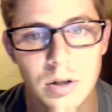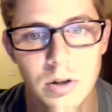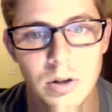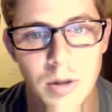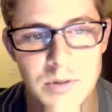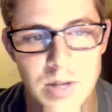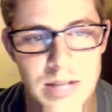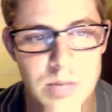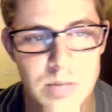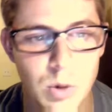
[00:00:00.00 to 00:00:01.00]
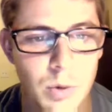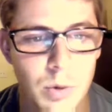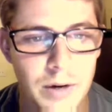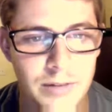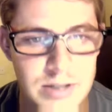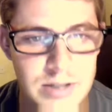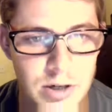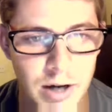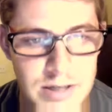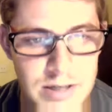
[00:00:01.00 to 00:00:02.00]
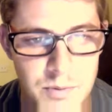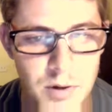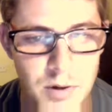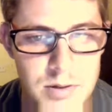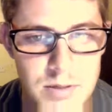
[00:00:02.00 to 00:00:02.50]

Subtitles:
So that's one way of considering, I suppose.